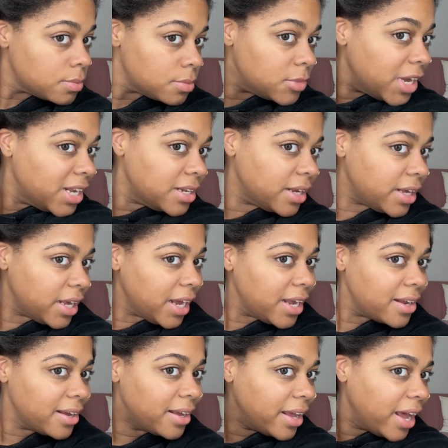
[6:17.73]
And the key
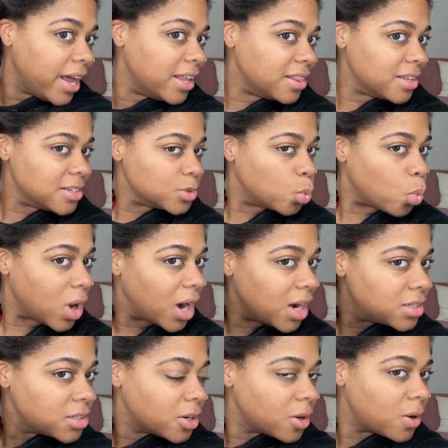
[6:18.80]
to getting these
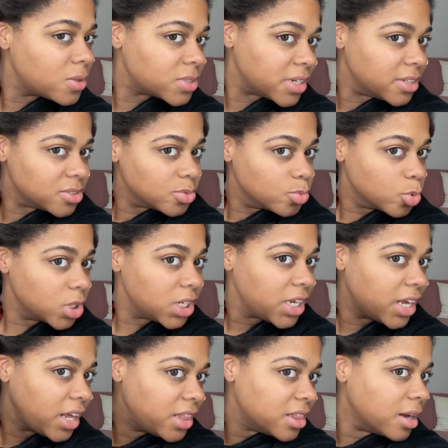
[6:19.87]
wand curls is
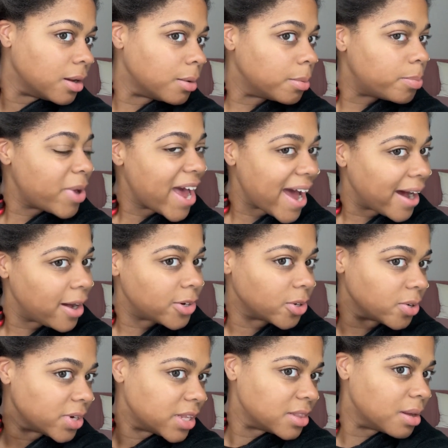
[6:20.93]
really the
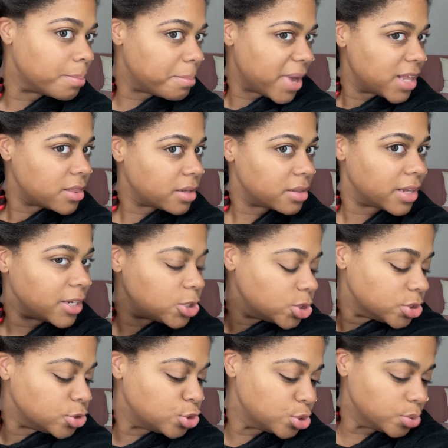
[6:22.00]
pattern and the method that
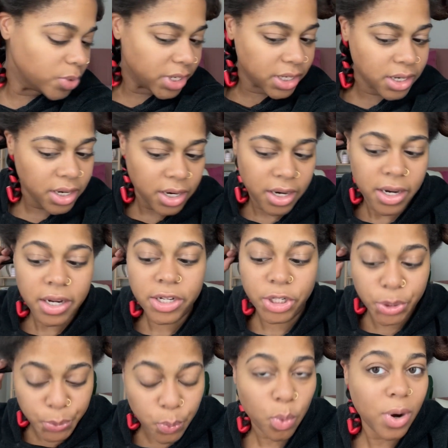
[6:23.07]
you're doing.
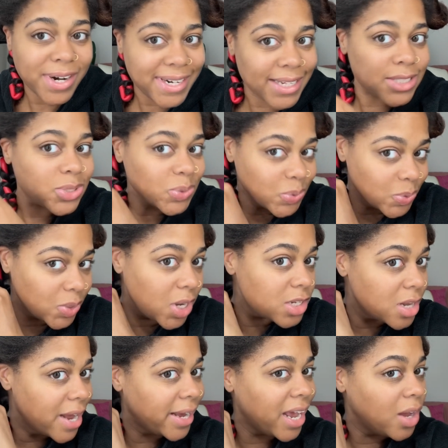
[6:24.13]
You want it to look
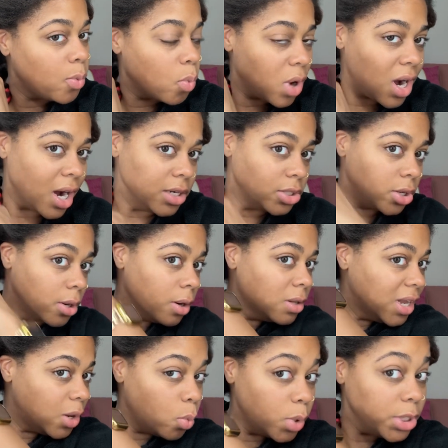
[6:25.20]
like a wand curl.
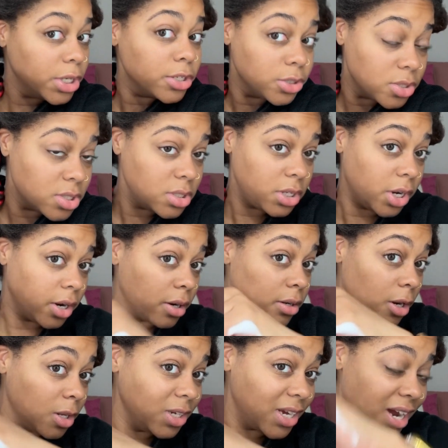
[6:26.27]
Like when you're using your
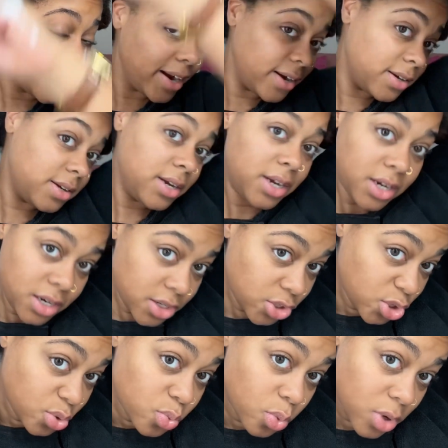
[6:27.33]
curling iron,
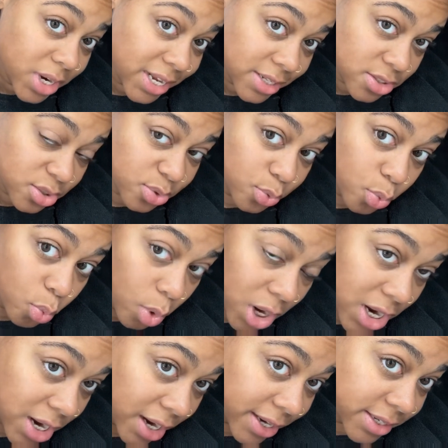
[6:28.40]
you want it to
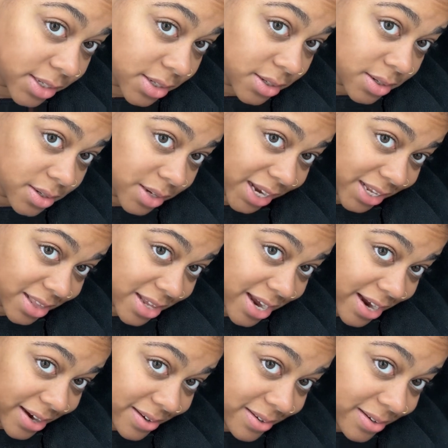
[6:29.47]
wand like that.